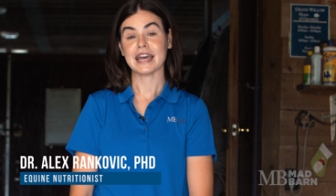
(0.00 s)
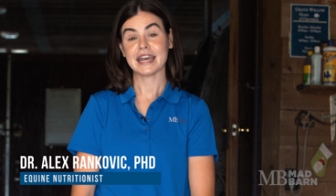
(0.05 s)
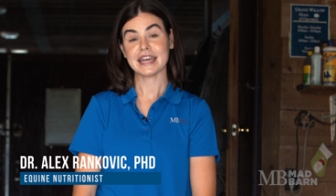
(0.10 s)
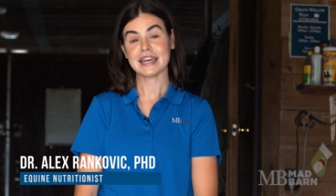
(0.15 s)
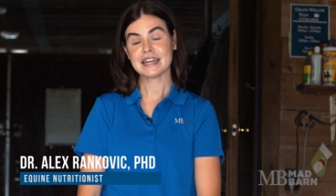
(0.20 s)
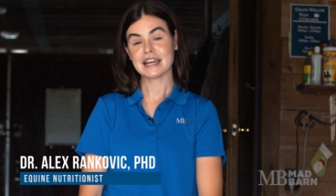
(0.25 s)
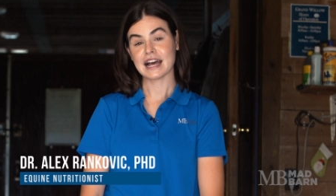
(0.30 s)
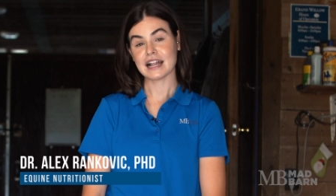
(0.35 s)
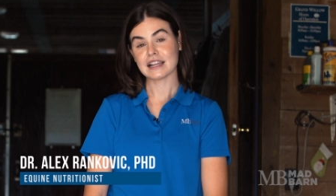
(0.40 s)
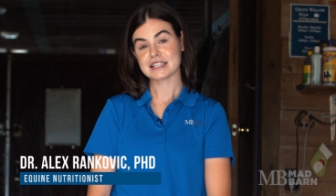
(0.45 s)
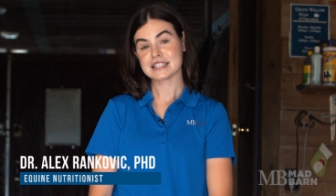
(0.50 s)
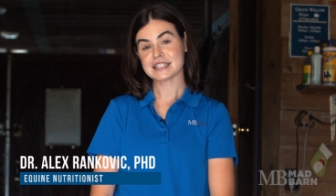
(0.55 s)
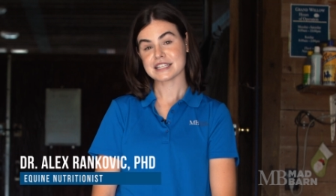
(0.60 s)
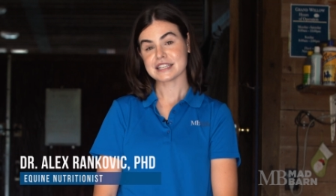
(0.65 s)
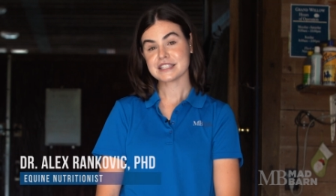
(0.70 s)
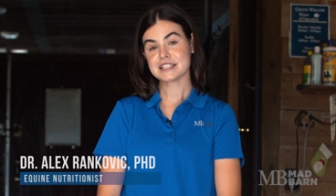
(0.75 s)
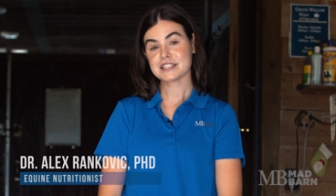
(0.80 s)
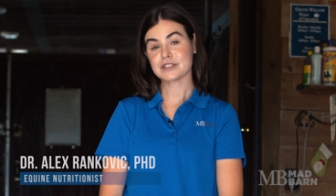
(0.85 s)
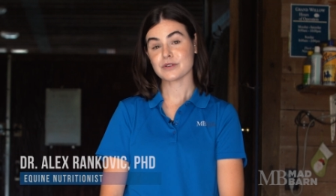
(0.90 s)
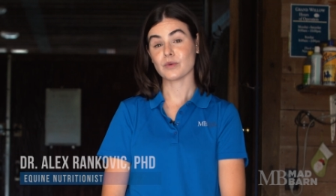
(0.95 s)
A hay
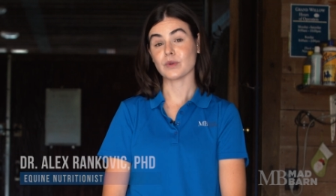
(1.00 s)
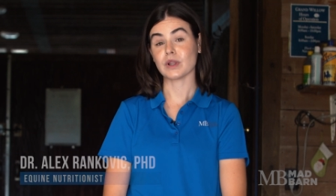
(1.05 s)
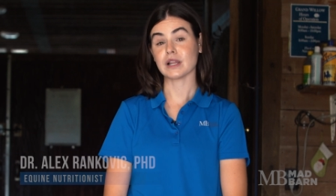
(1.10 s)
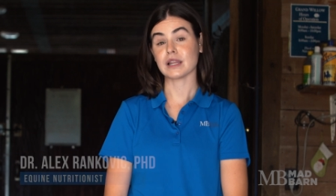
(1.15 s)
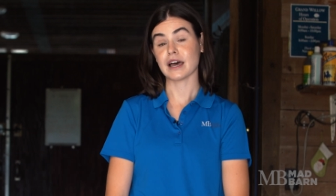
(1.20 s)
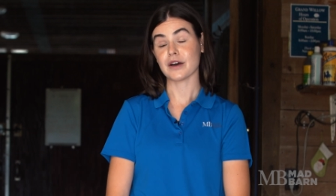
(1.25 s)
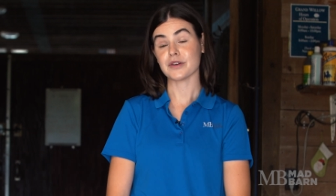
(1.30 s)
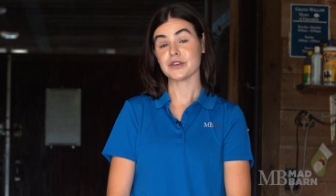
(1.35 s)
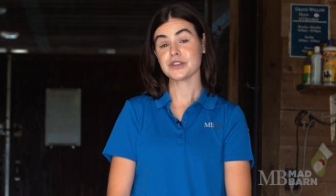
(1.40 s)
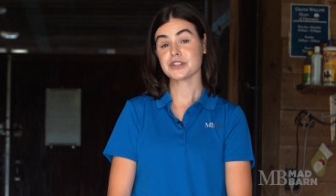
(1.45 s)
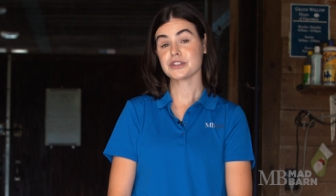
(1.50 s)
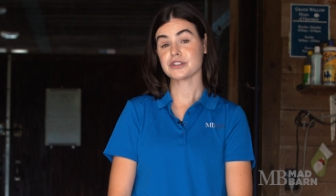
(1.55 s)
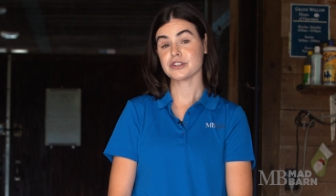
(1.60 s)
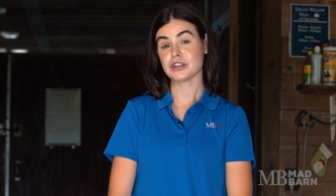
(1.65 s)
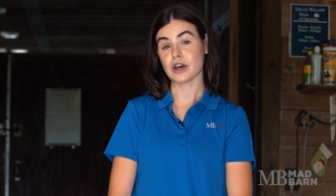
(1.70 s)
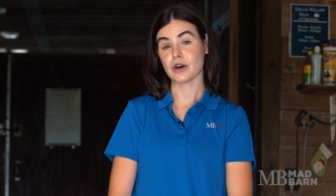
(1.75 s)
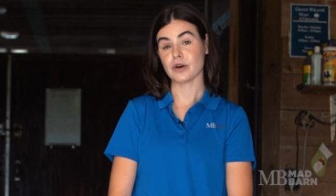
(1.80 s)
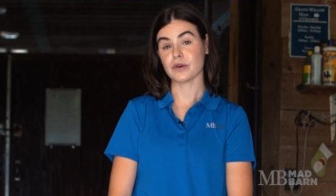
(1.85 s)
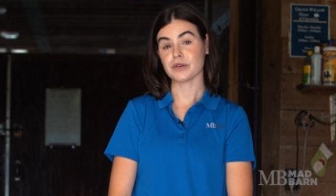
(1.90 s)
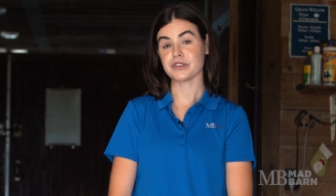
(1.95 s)
analysis will allow you to
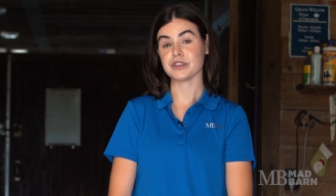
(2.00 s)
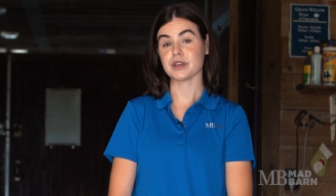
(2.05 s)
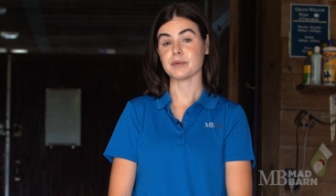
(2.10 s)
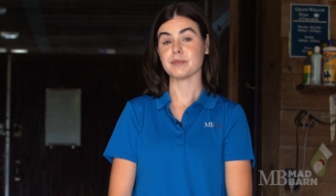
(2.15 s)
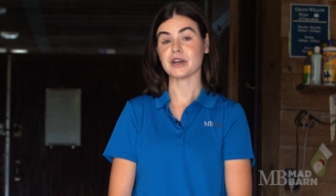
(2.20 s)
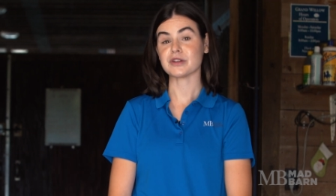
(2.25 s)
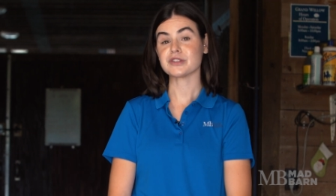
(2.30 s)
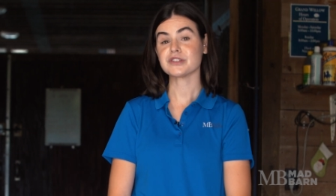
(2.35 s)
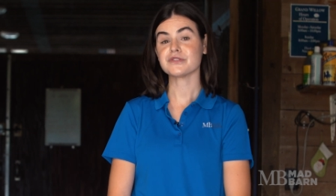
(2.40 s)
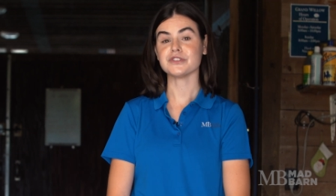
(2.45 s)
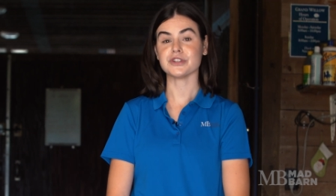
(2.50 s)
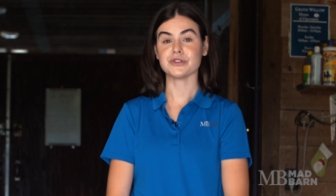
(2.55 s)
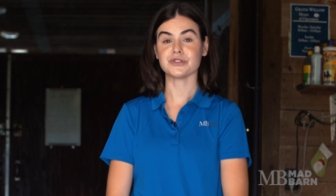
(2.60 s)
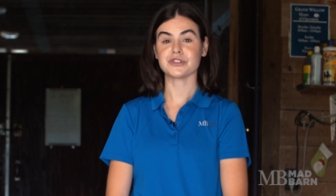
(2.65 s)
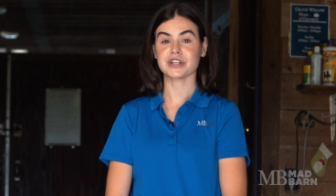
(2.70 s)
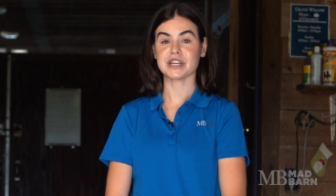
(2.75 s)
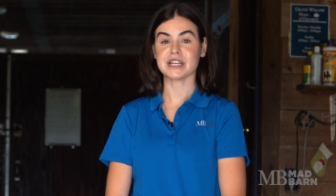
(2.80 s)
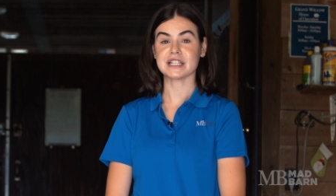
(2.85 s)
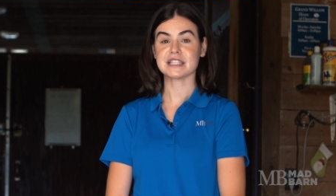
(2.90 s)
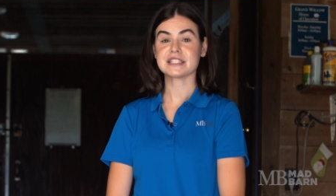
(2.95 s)
know the amount of
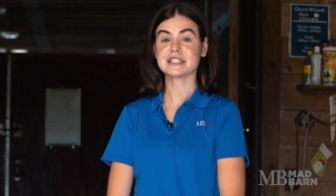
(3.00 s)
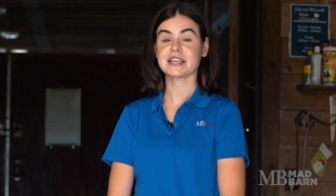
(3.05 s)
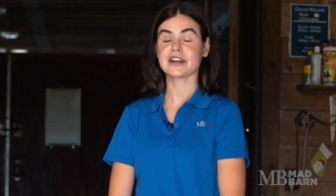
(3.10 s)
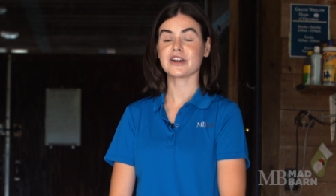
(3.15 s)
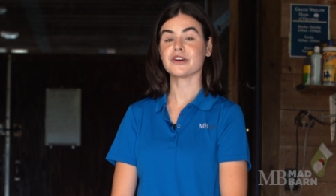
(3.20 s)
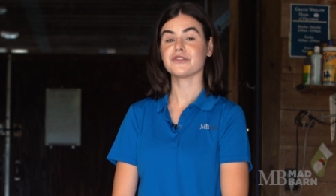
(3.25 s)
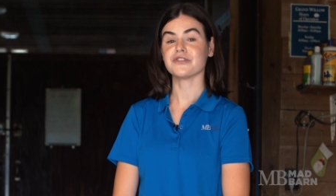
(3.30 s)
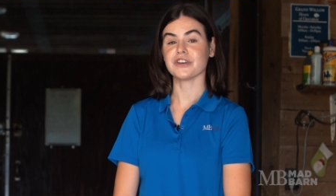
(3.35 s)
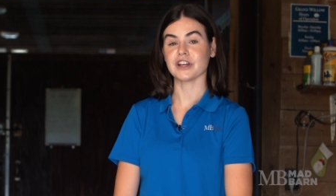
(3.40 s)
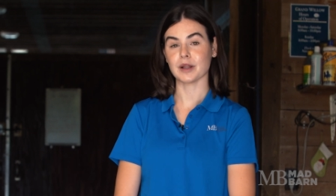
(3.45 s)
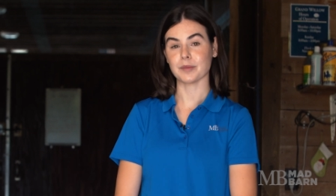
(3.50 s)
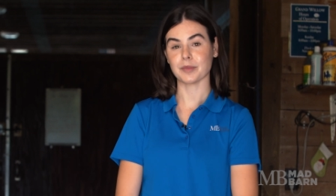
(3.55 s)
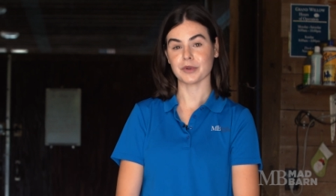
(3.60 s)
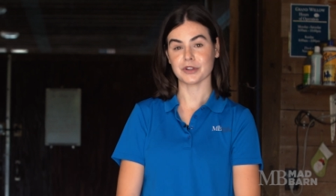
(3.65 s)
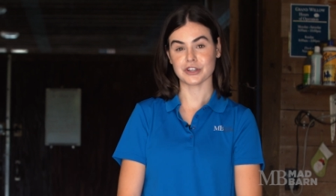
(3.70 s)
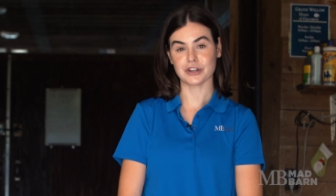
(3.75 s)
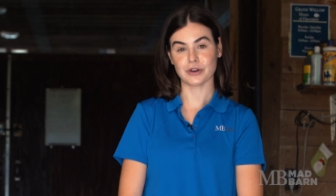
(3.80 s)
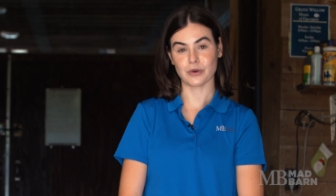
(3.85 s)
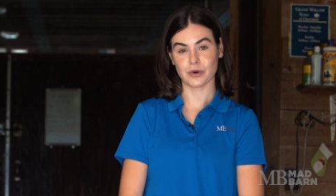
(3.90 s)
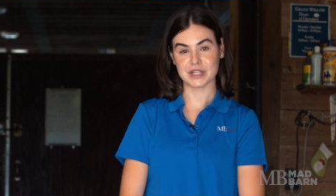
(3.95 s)
nutrients that are available
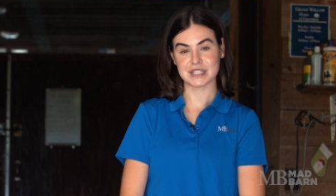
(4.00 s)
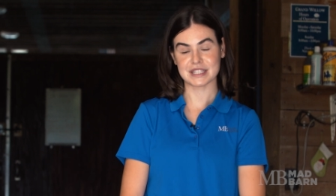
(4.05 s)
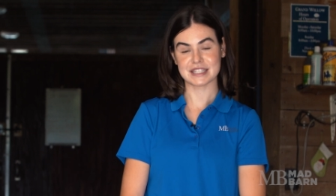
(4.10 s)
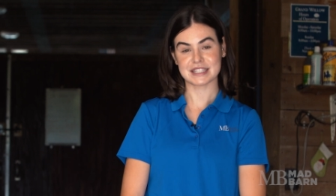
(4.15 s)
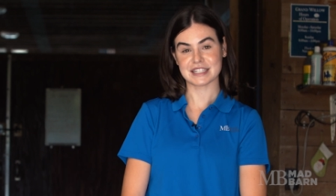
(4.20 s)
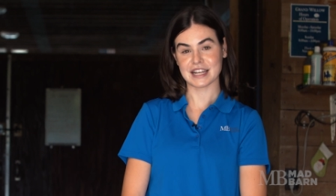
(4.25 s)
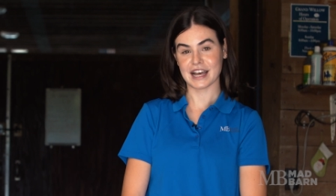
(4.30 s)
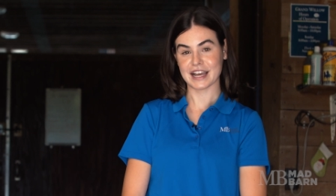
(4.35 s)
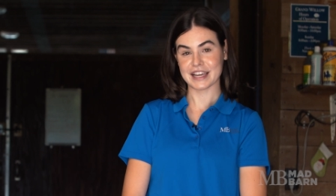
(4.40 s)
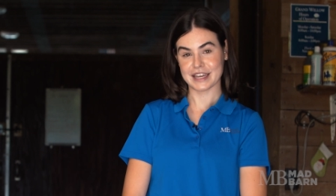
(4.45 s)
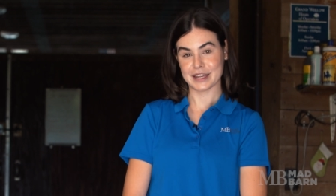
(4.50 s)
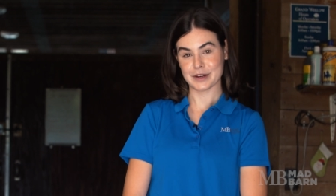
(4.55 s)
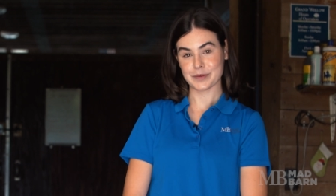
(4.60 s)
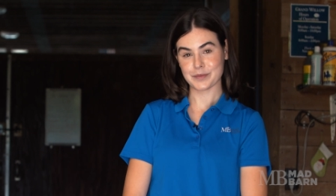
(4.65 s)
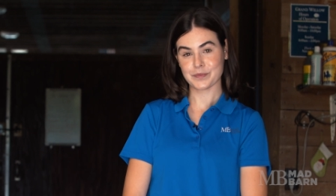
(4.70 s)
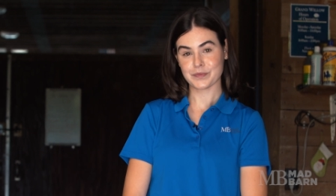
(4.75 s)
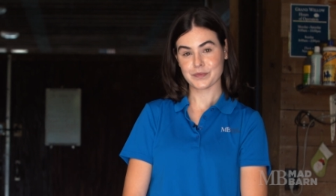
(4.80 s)
in your horse's diet.